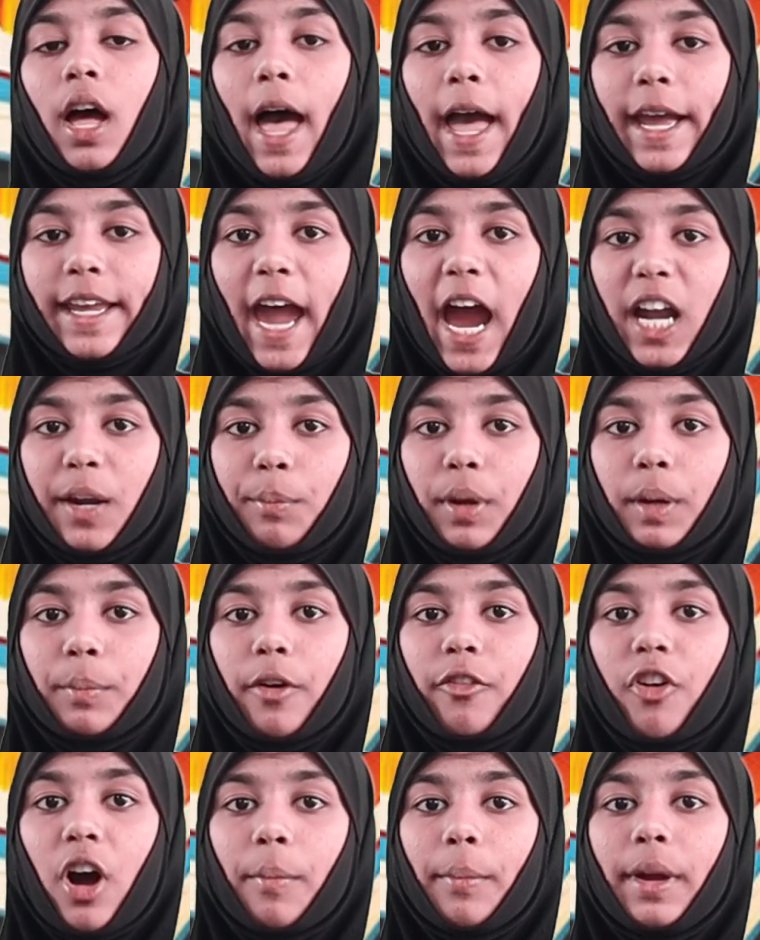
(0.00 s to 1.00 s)
academic
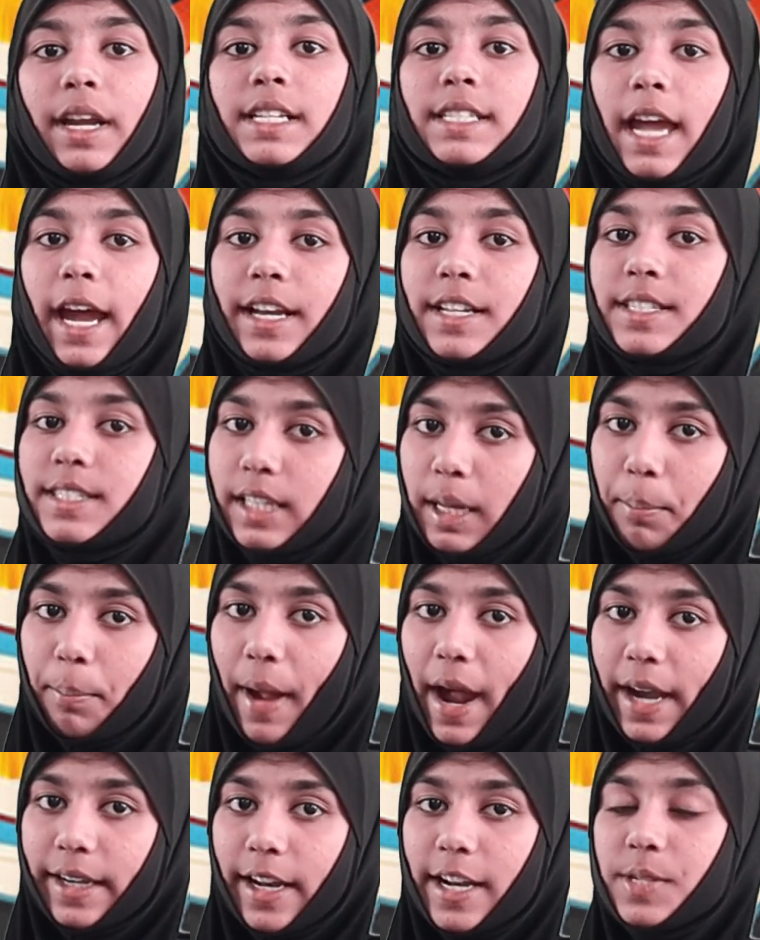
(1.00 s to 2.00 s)
performance and sleep
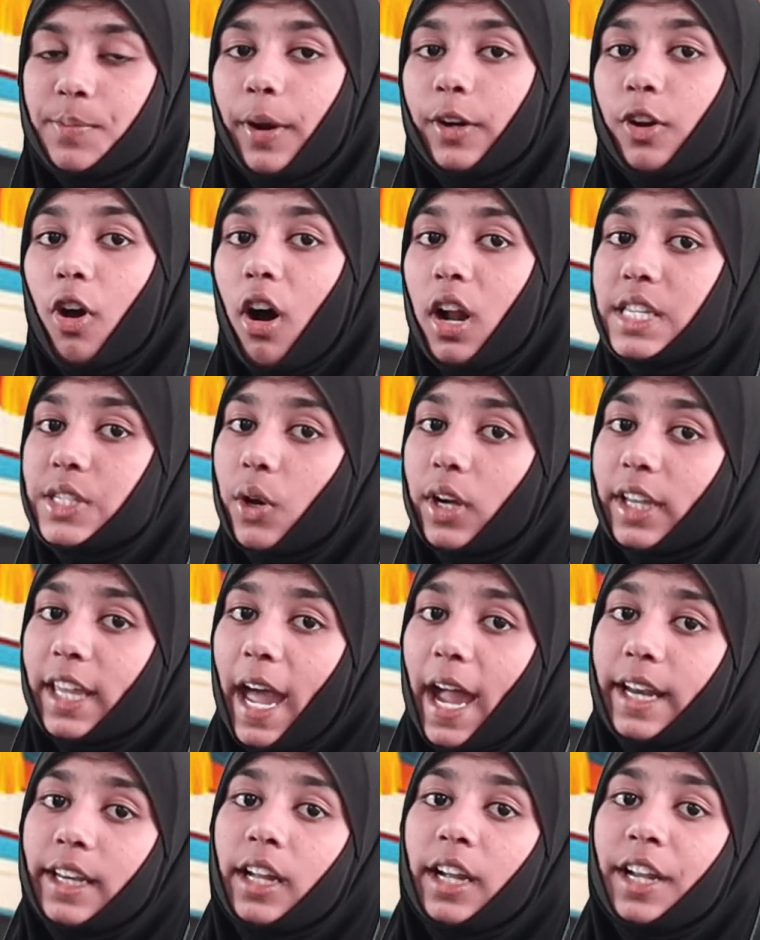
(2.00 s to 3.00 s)
patterns but also
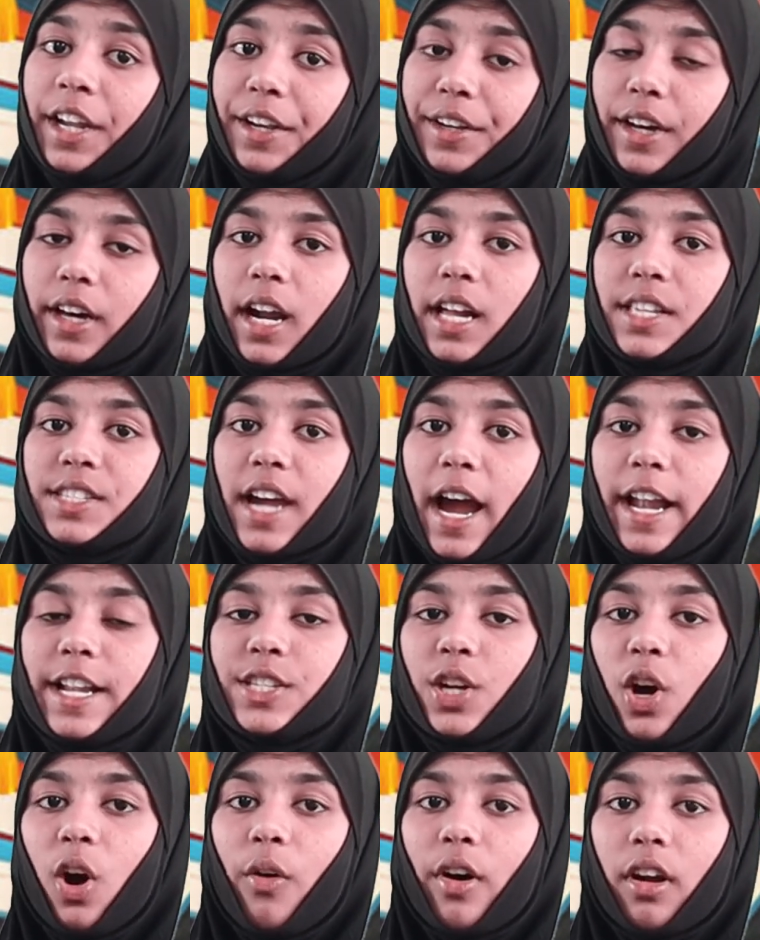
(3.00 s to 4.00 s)
can hinder a child's
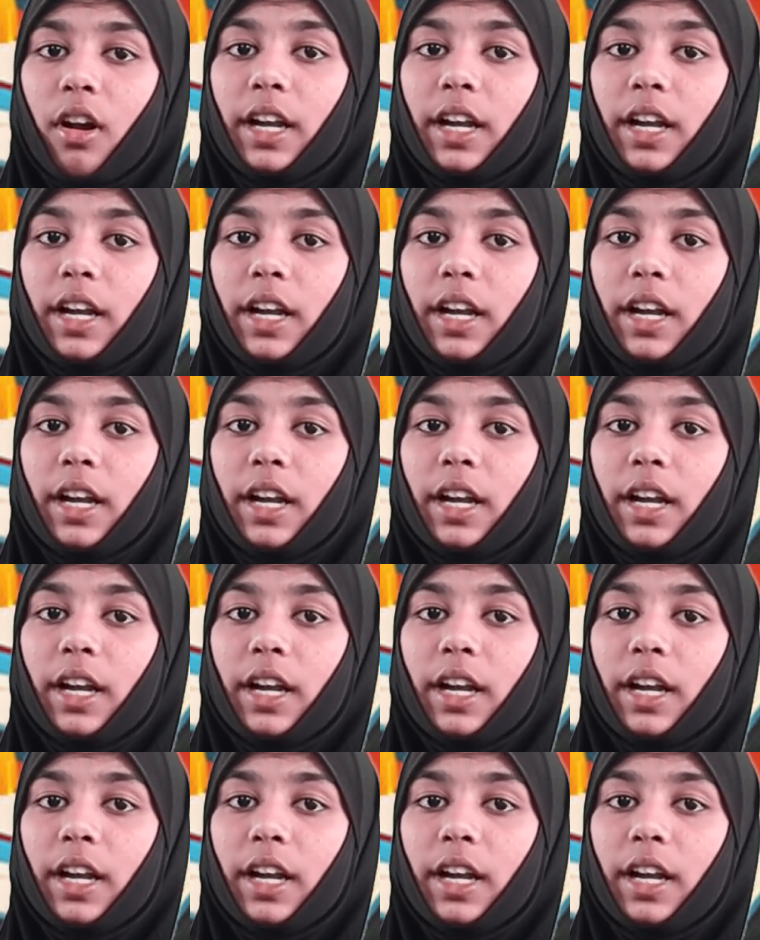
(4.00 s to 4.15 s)
overall